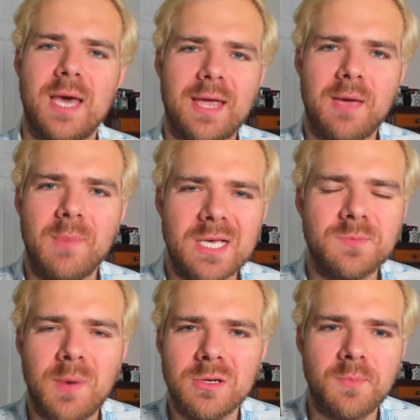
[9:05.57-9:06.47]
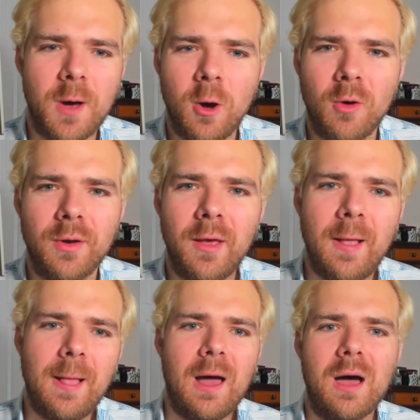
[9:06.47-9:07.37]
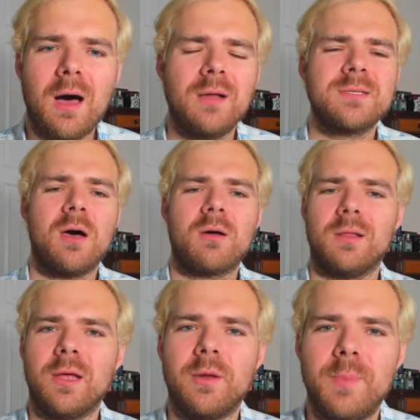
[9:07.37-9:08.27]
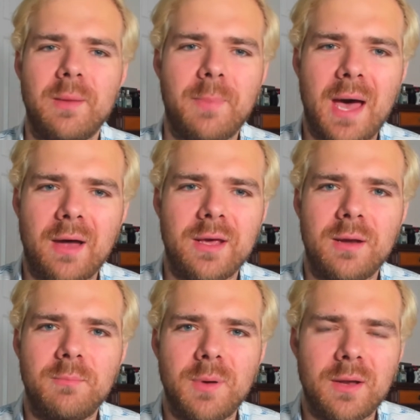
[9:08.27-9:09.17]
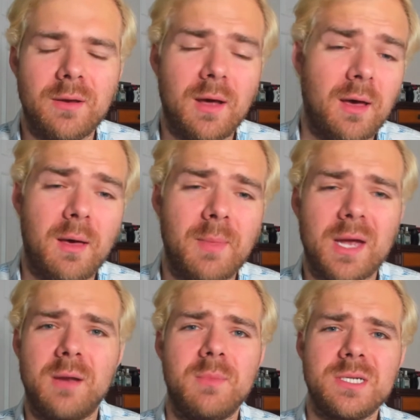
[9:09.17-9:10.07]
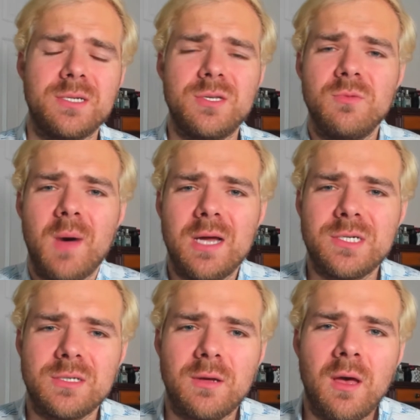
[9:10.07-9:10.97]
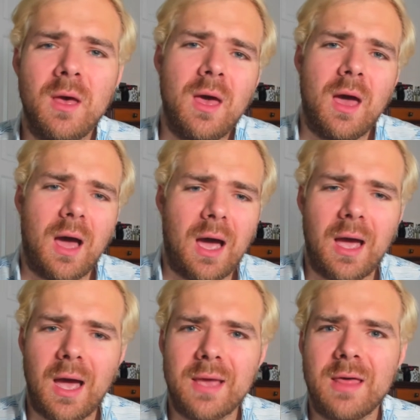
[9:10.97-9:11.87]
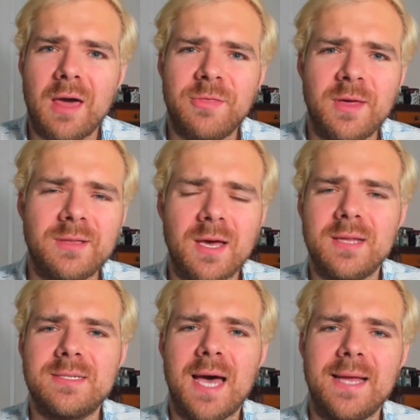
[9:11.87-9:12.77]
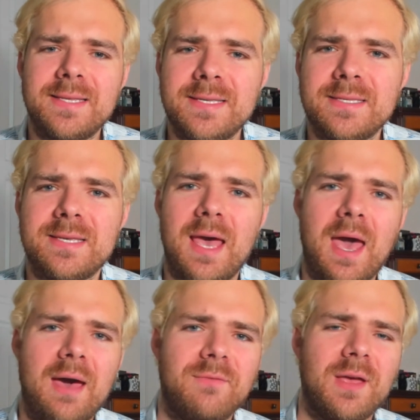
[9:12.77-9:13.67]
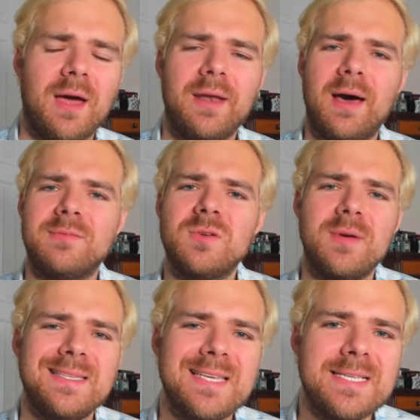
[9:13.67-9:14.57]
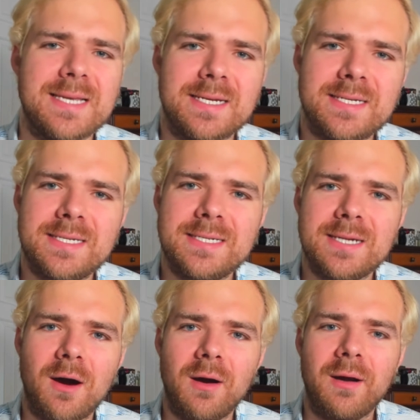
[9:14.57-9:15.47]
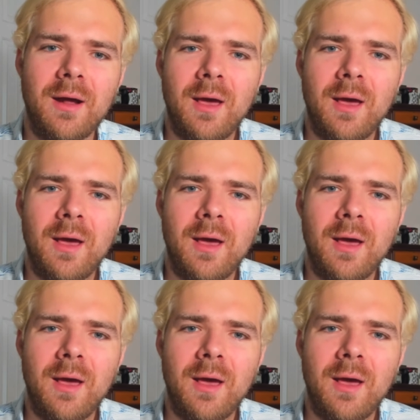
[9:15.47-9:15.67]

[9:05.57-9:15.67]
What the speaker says: That game is postponed. I'll talk a little bit about it, but I'm not going to mention too much. I think the Titans have gotten off to a decent start.